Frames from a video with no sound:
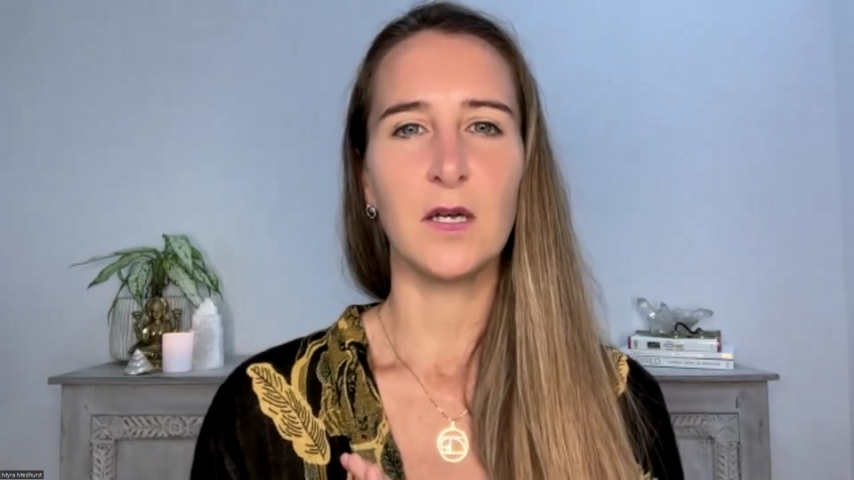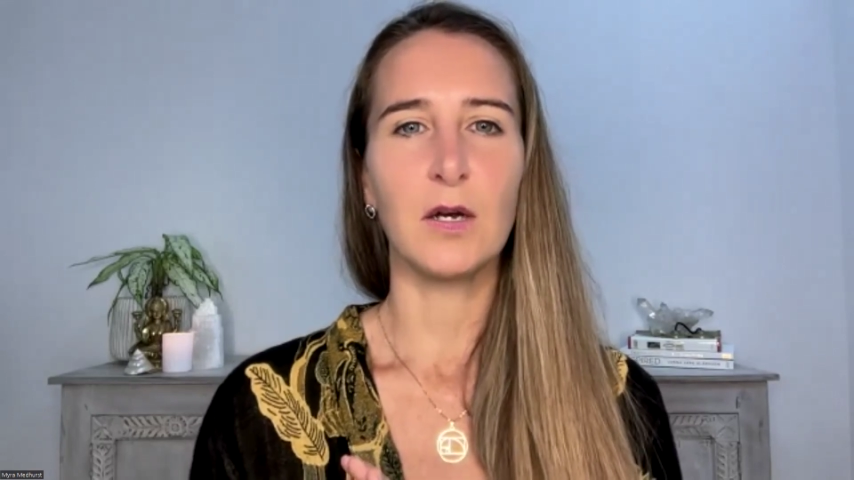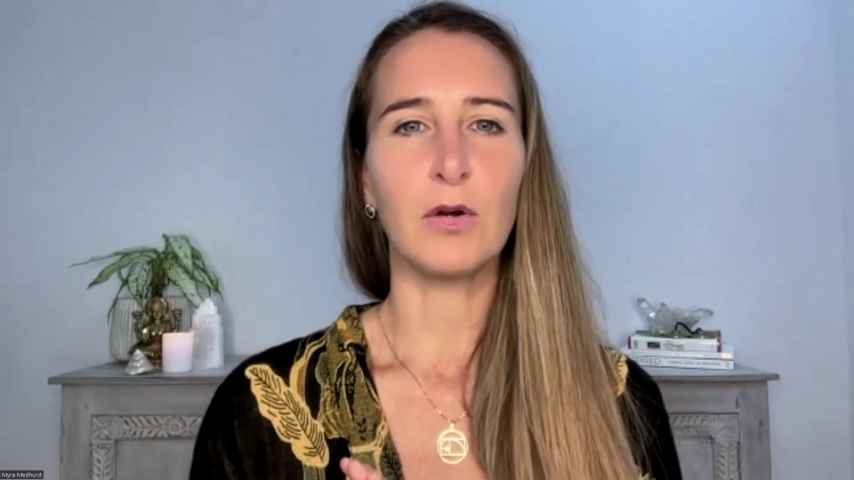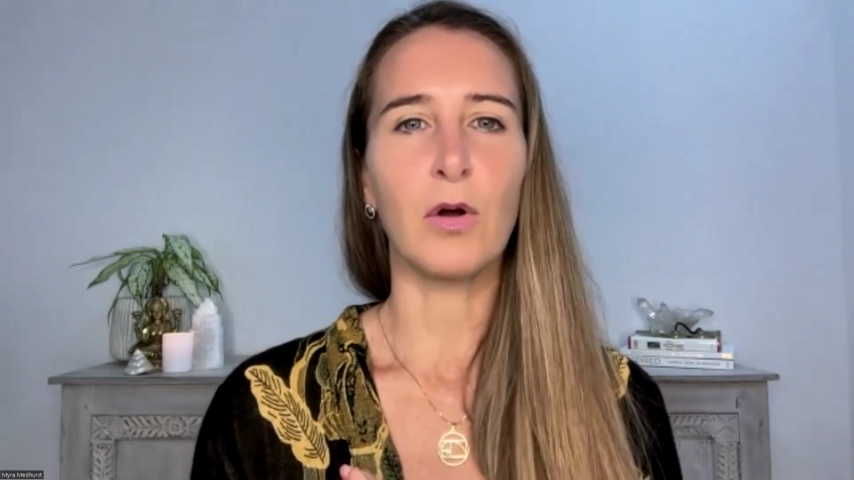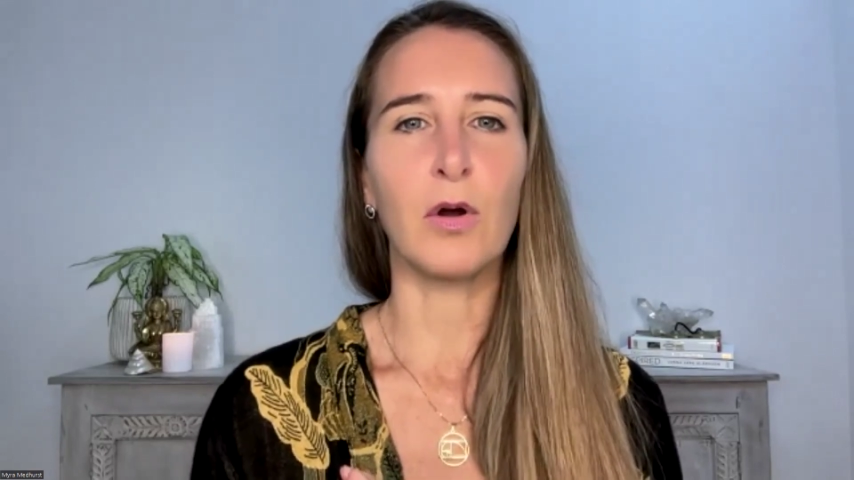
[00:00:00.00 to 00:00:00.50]

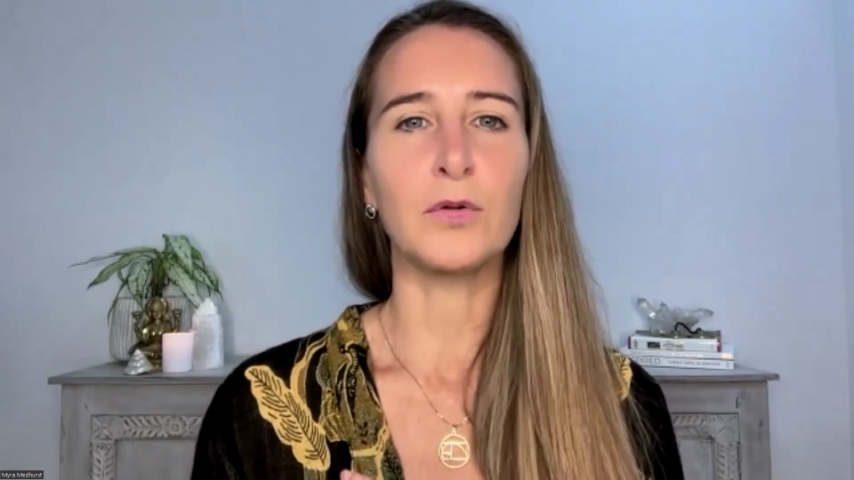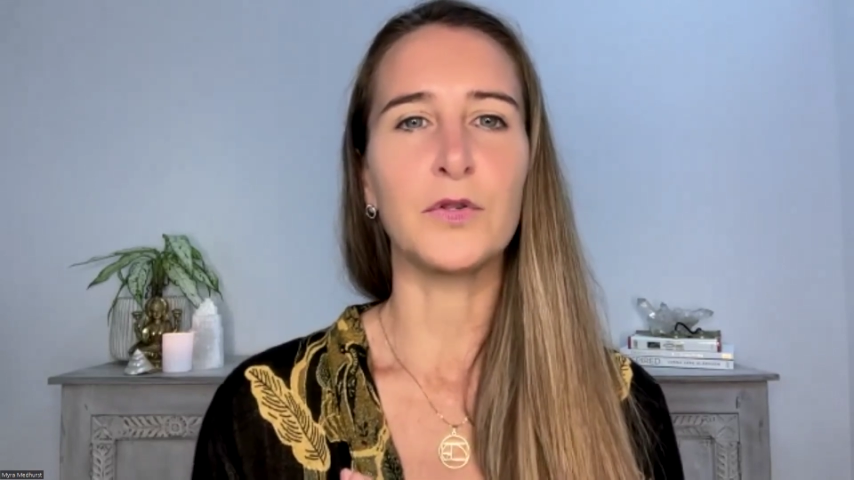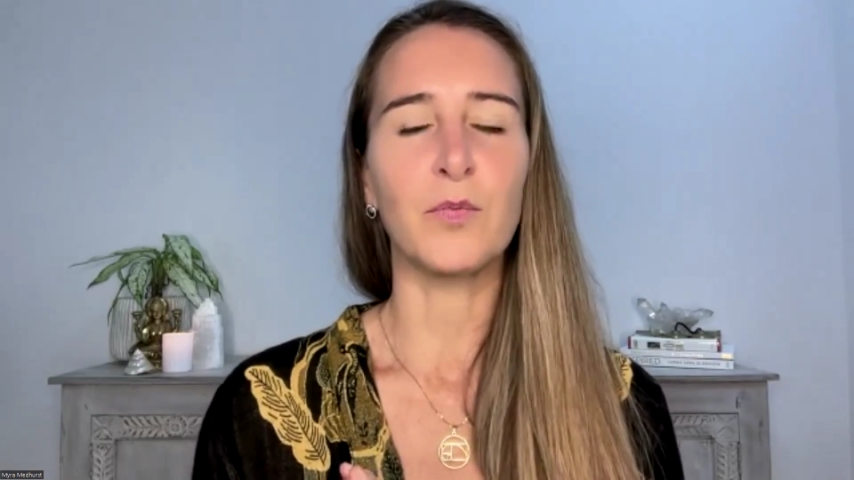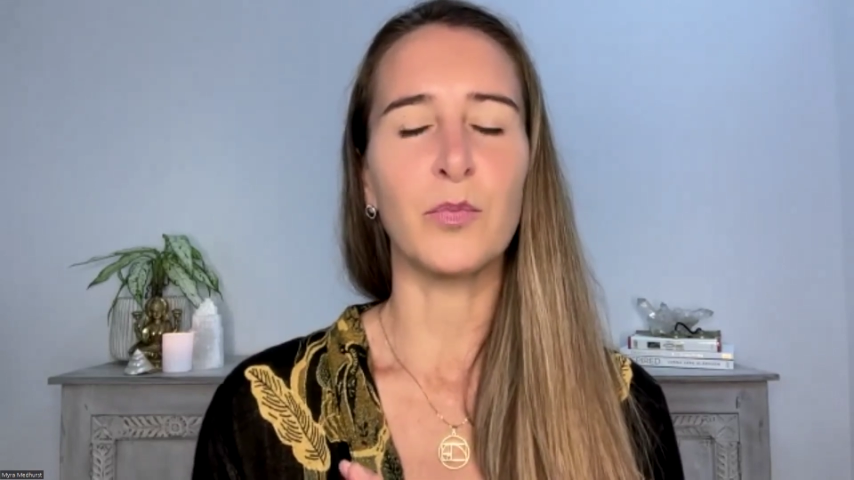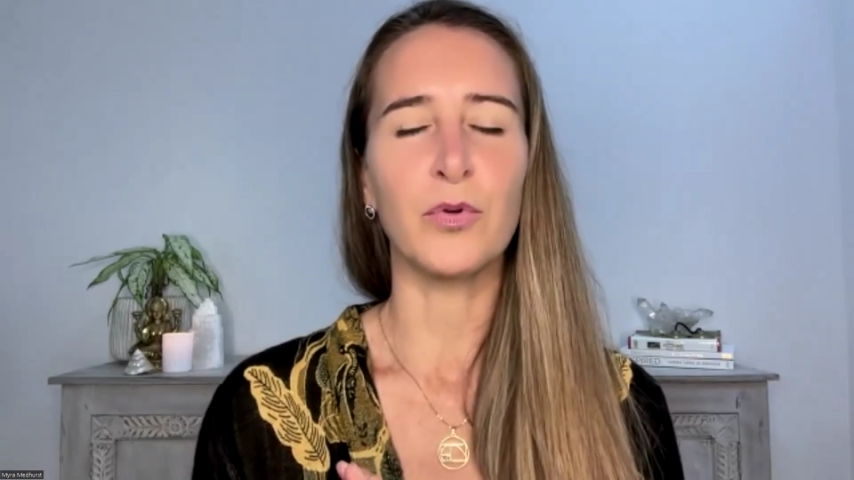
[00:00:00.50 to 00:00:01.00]
A
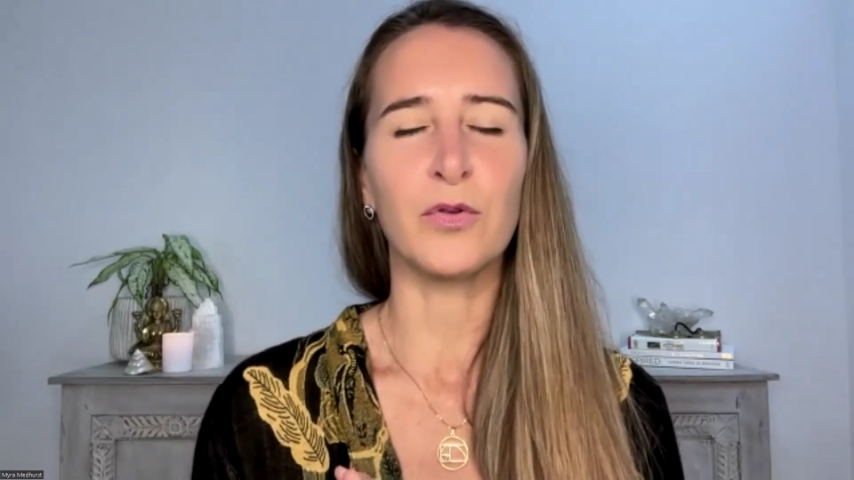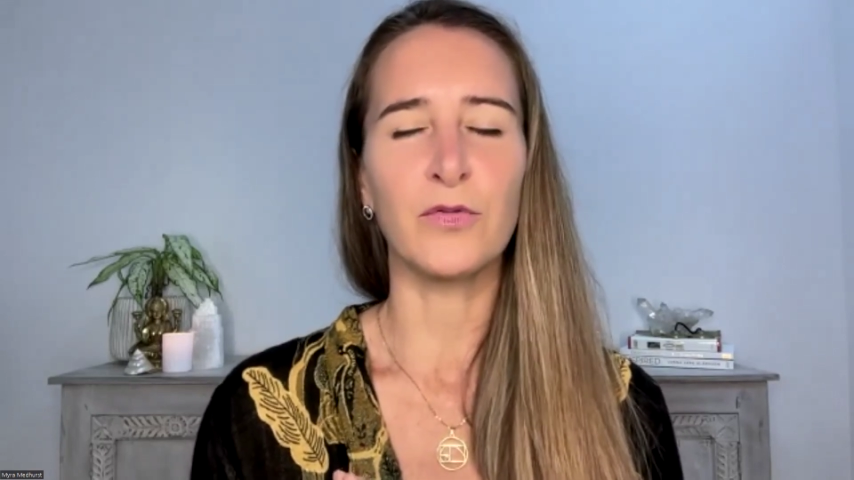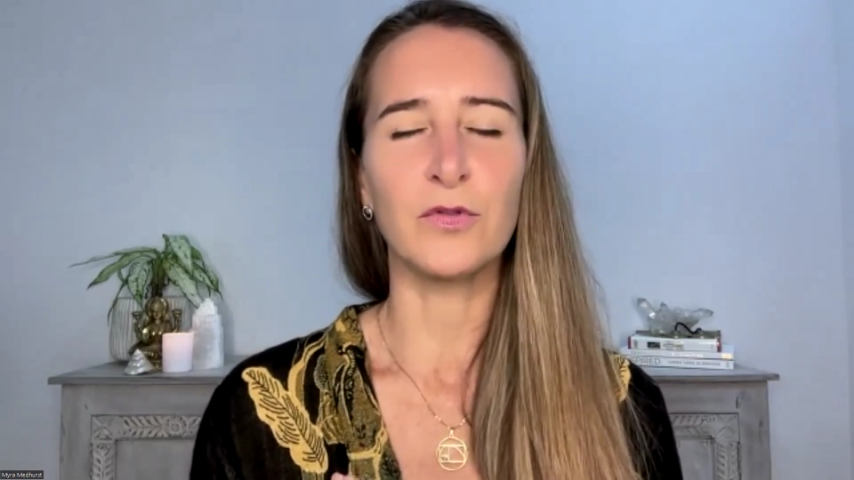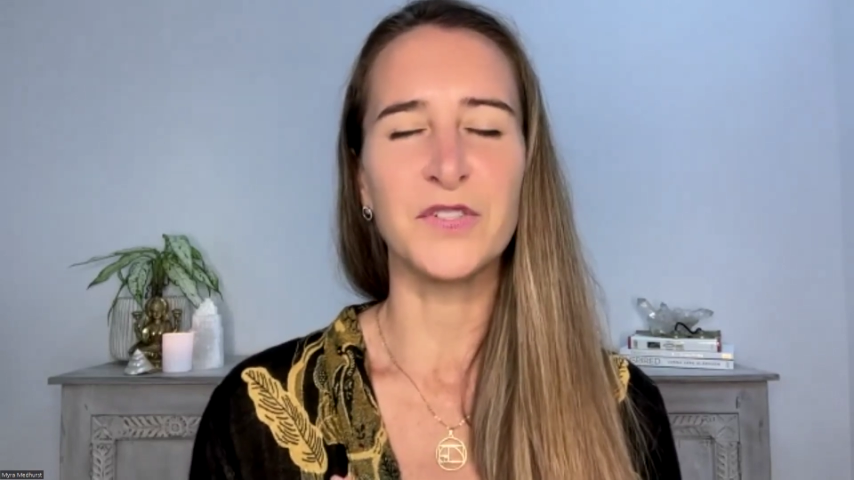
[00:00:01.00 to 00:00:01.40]
golden, beautiful,